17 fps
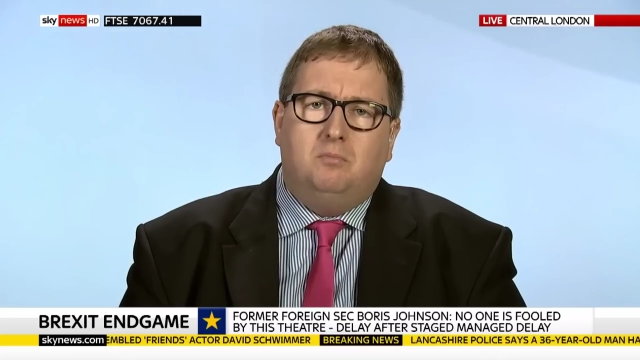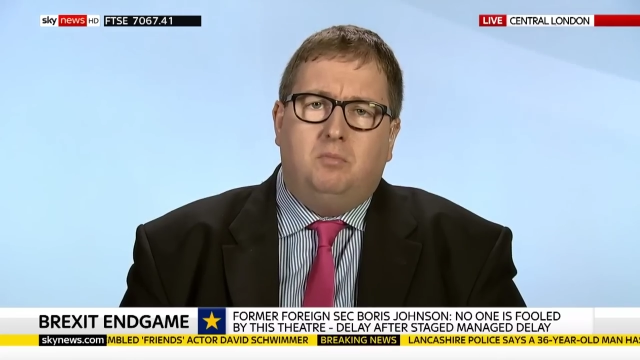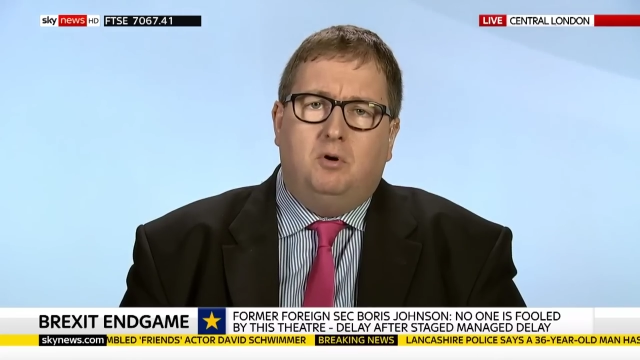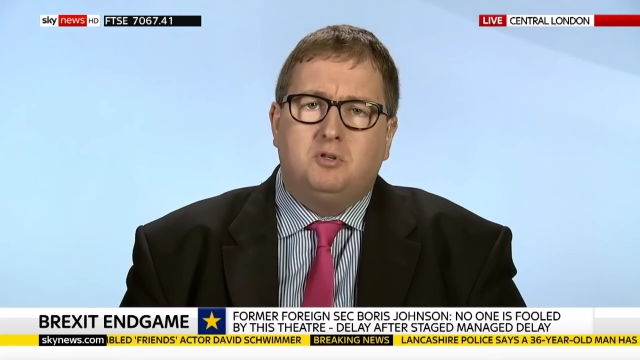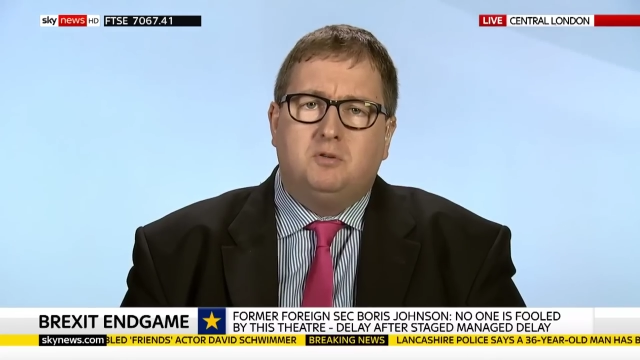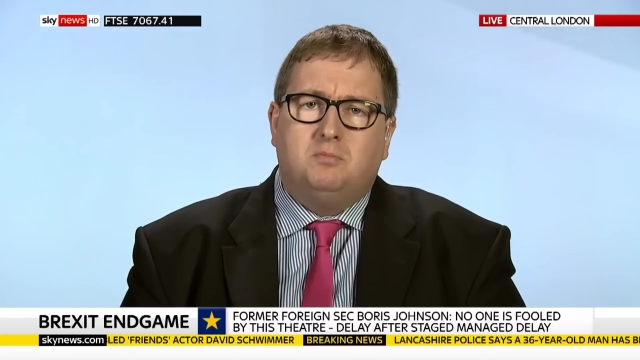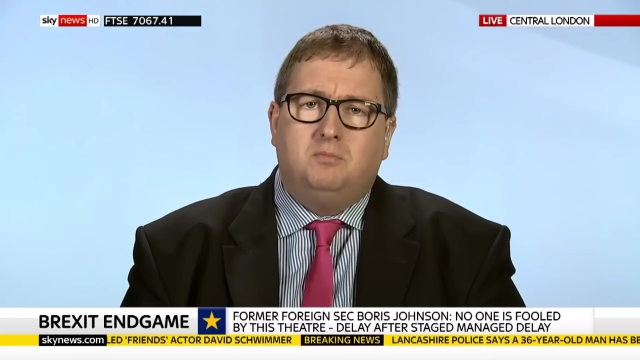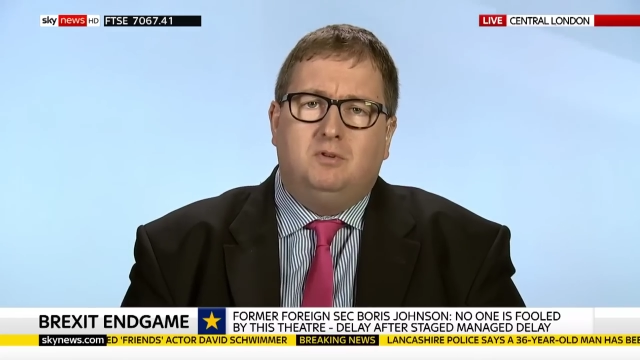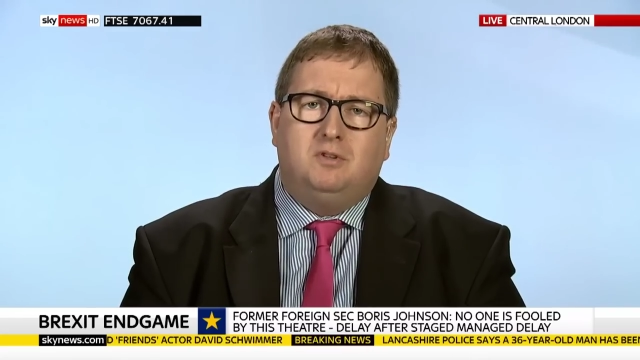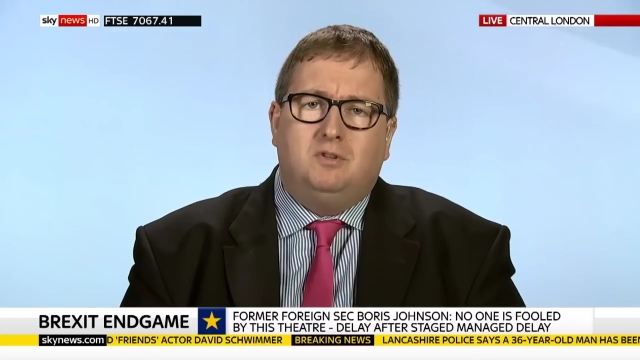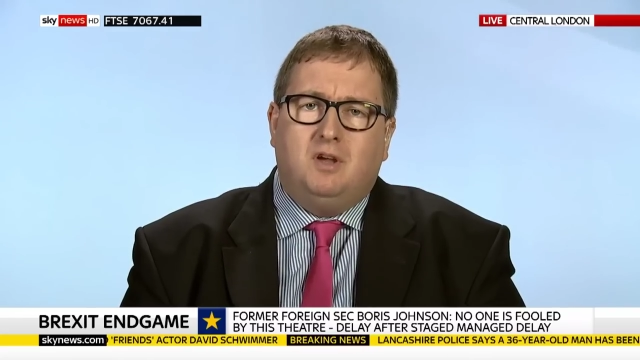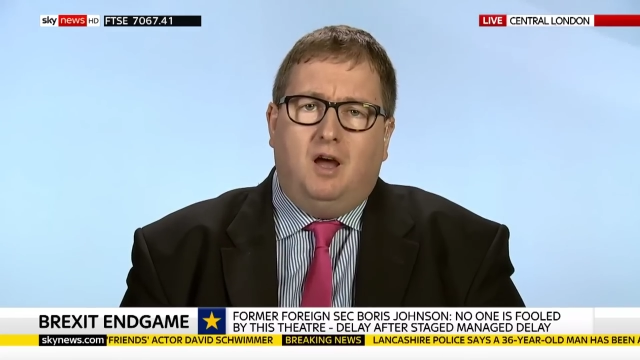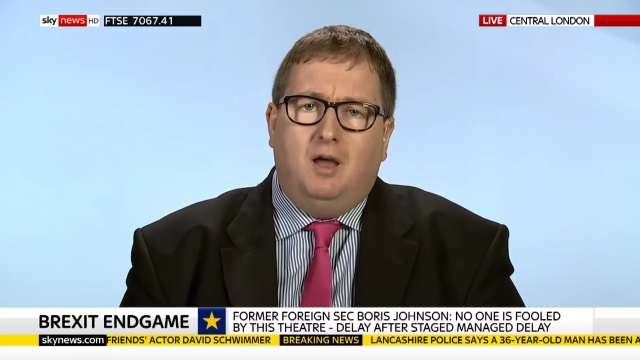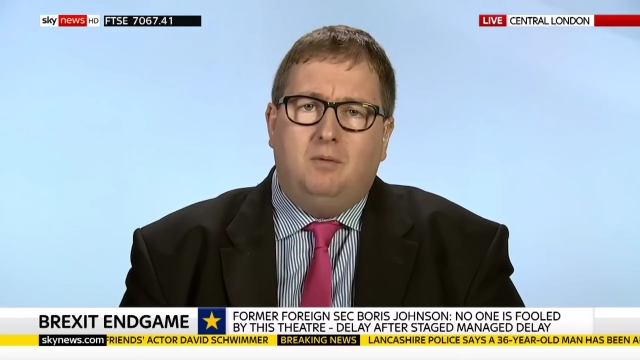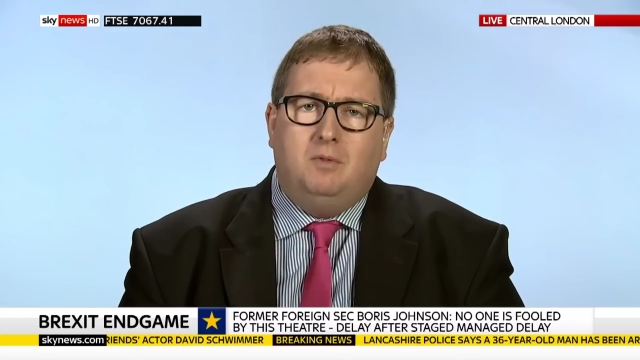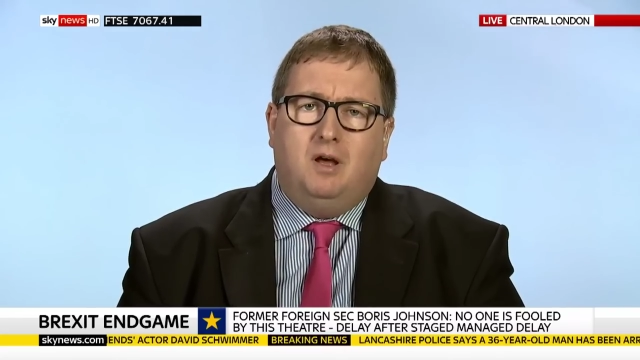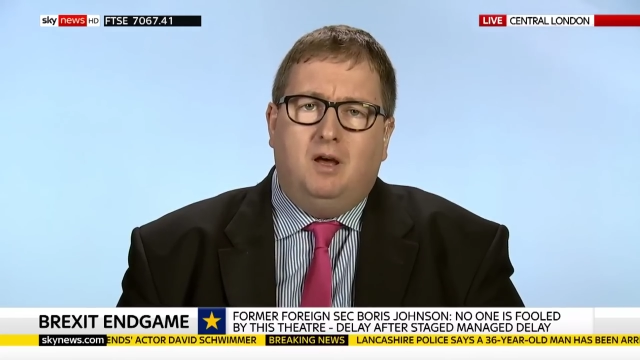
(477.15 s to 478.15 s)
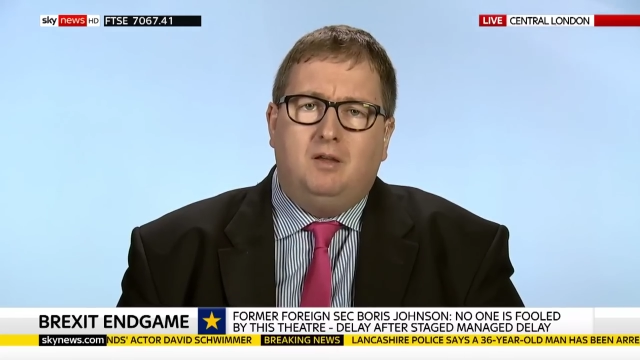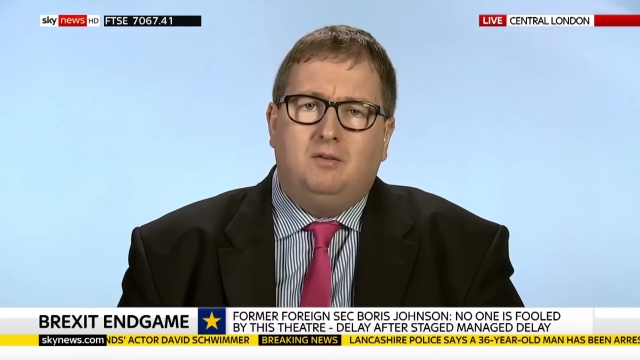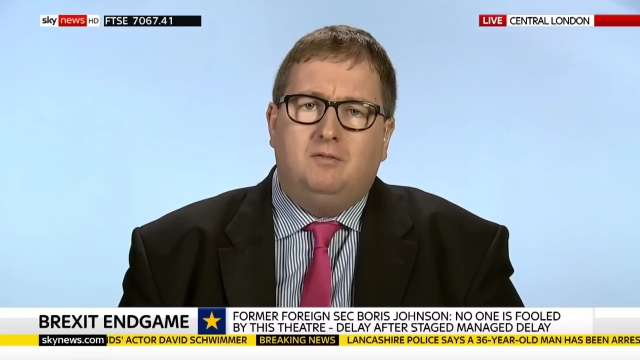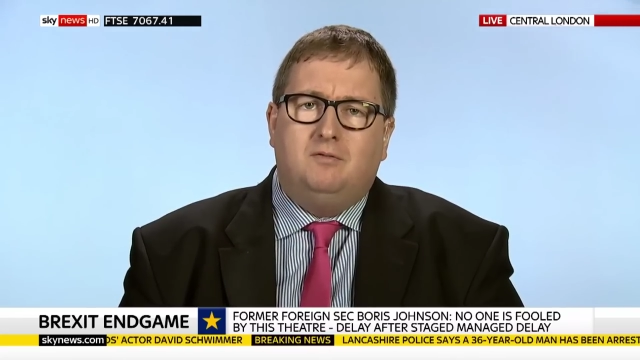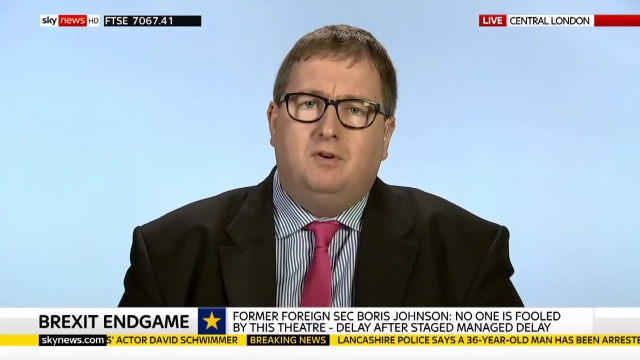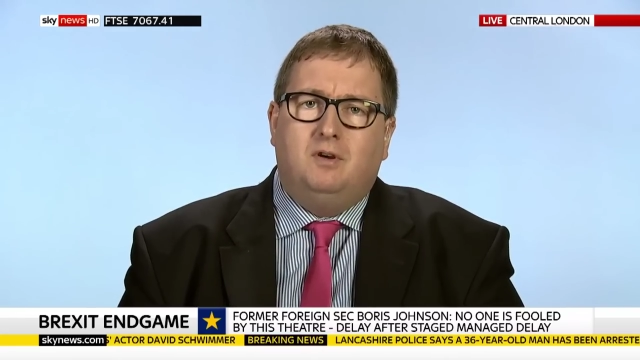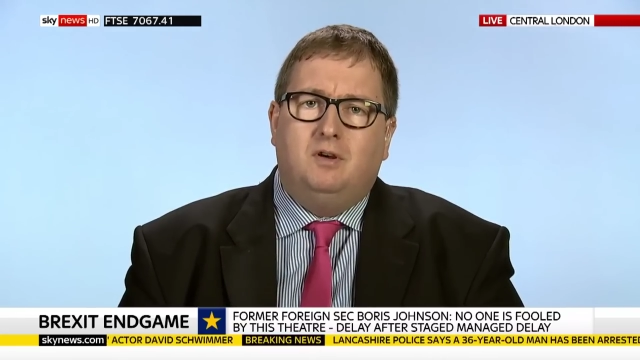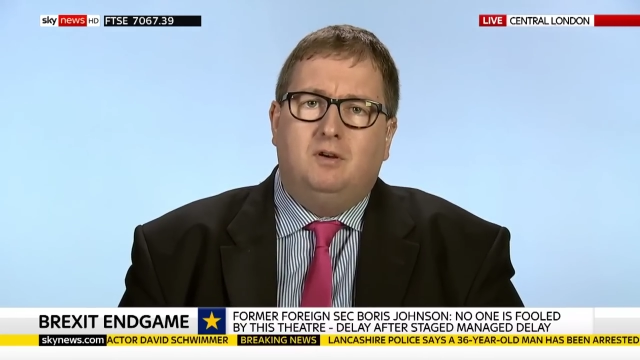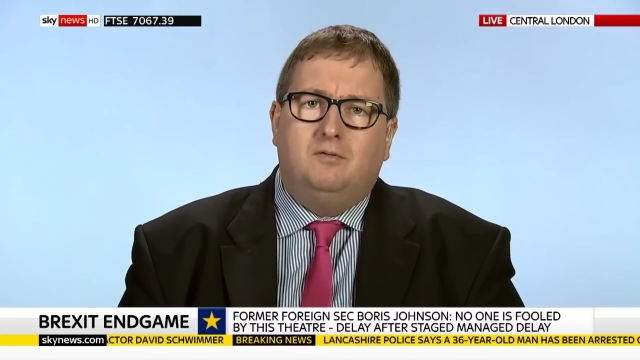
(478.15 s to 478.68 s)
possible timeline
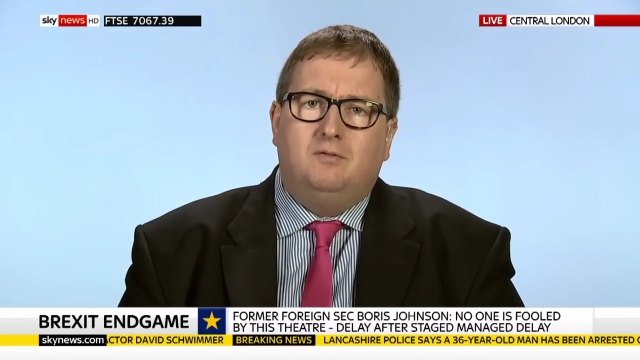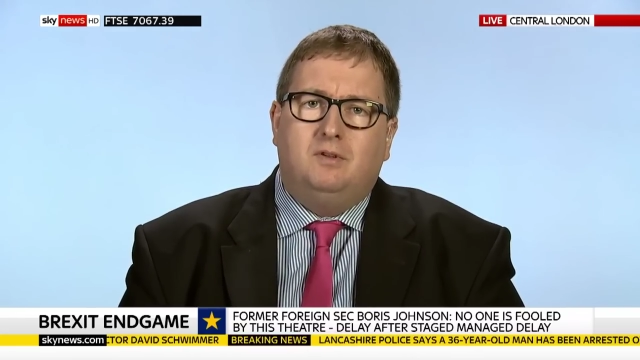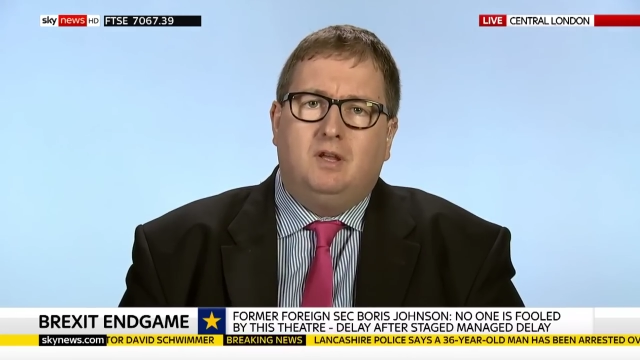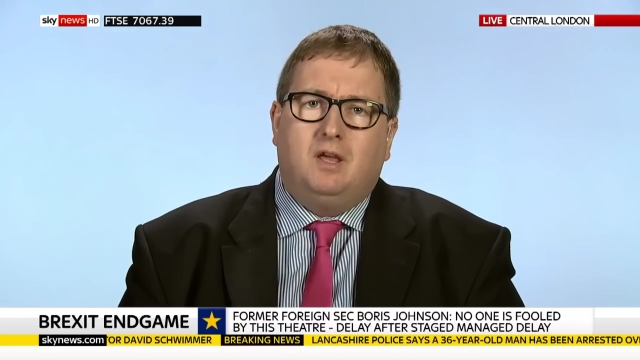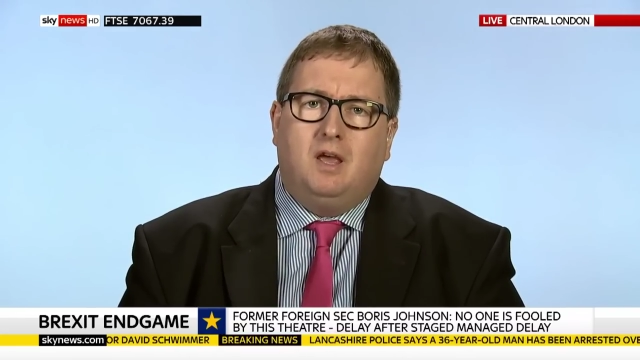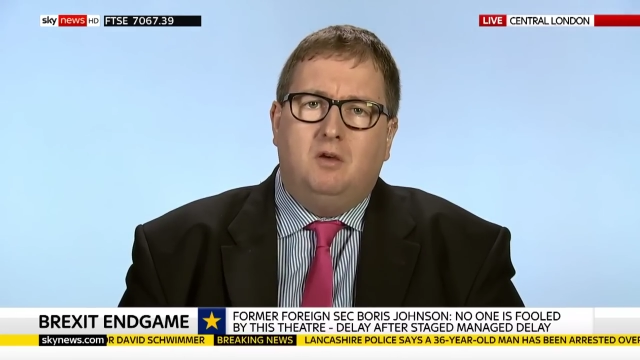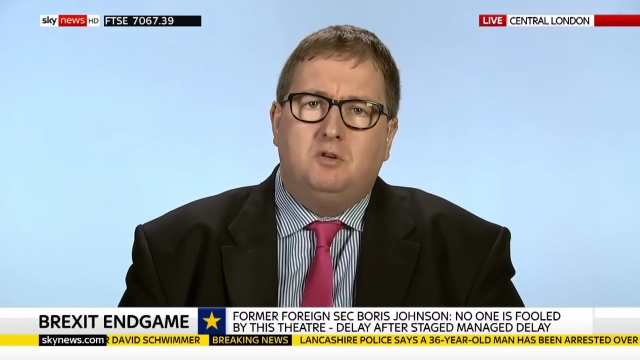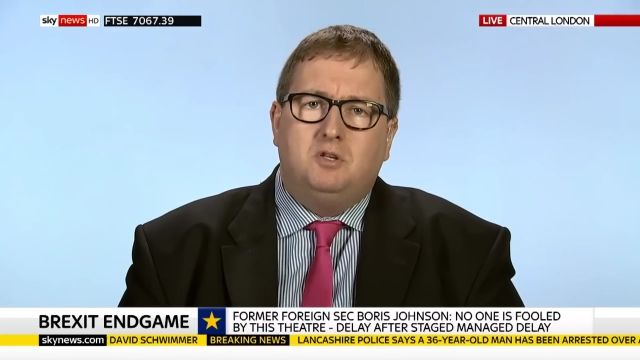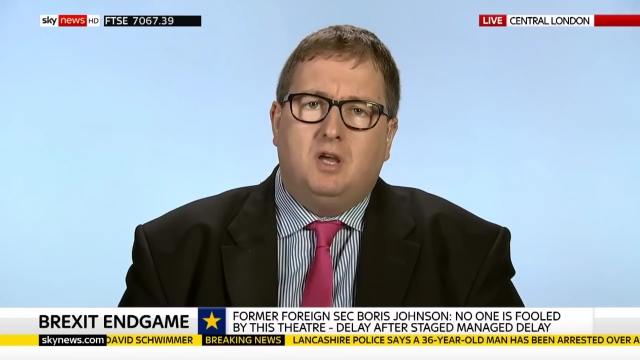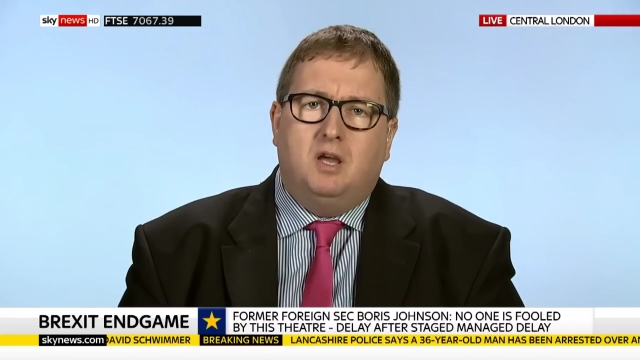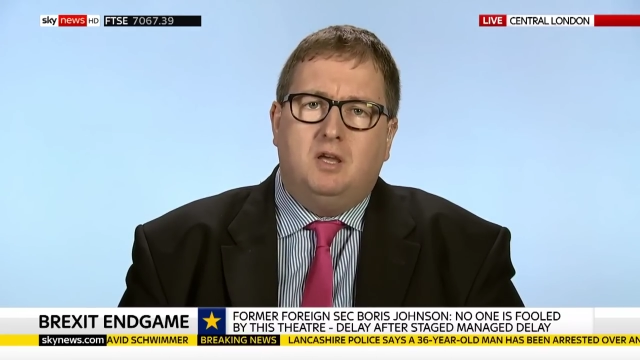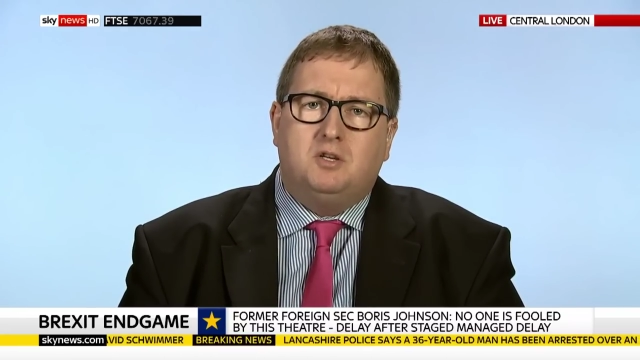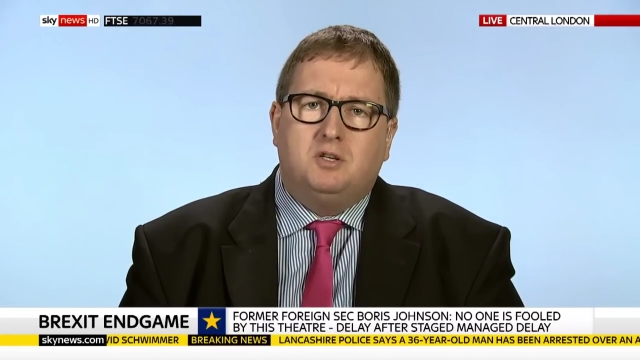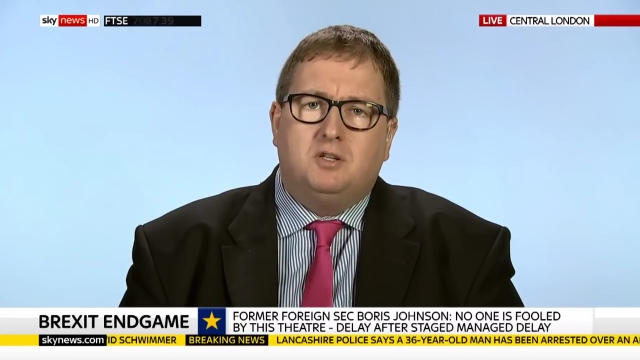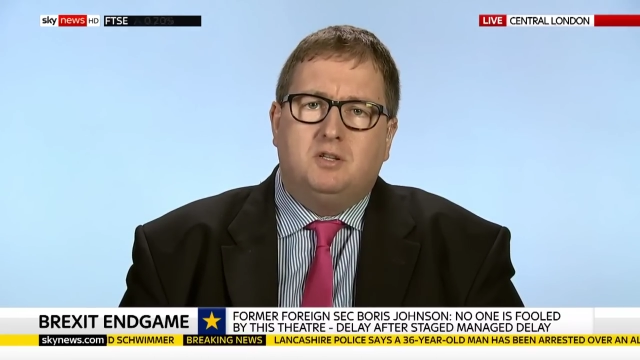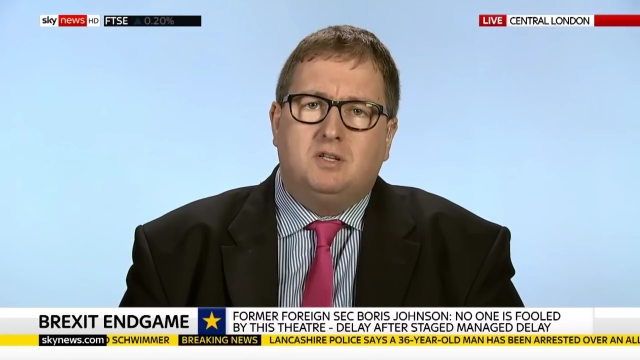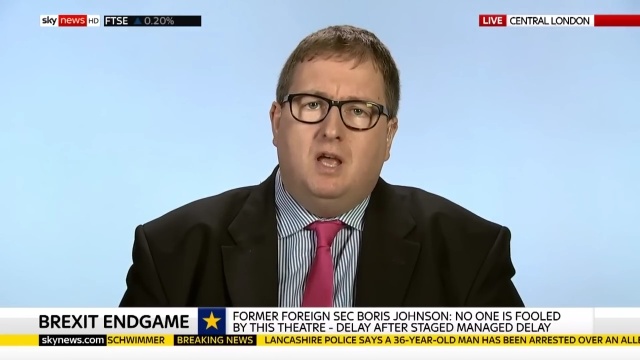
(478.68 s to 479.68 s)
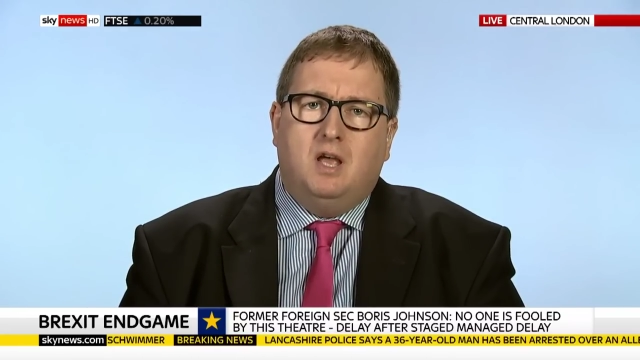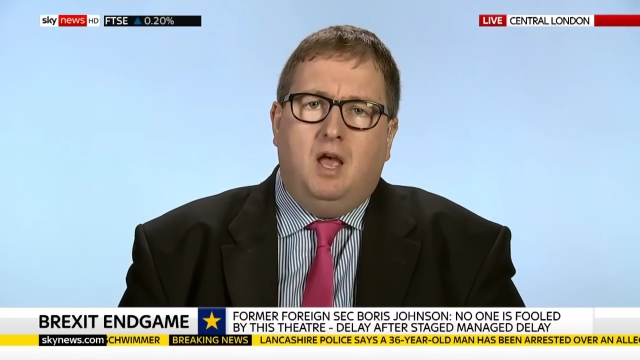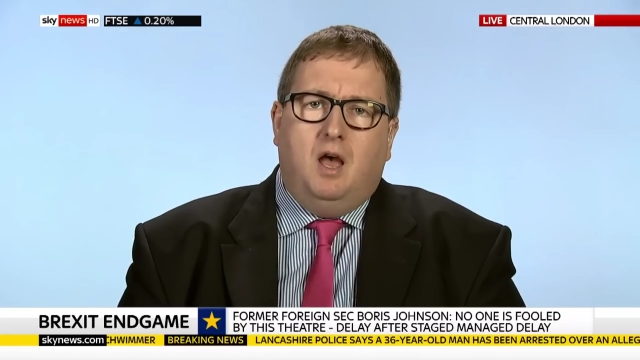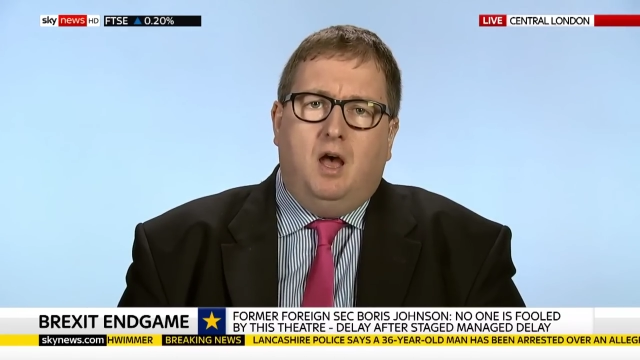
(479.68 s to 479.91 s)
for, for negotiations.